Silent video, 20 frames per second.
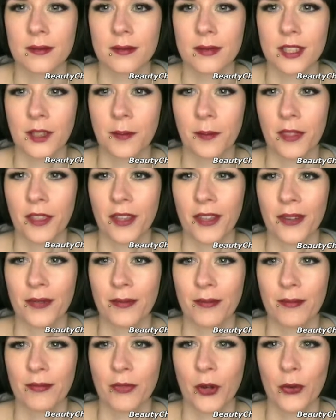
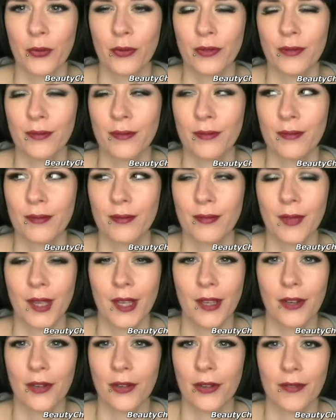something Rosen,
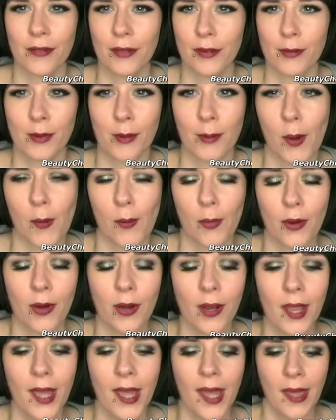I don't even
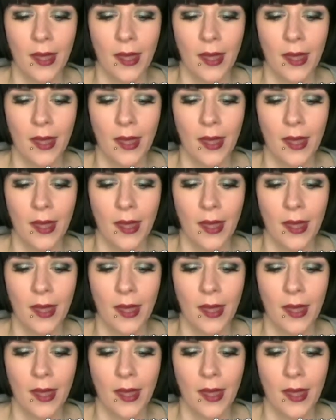remember.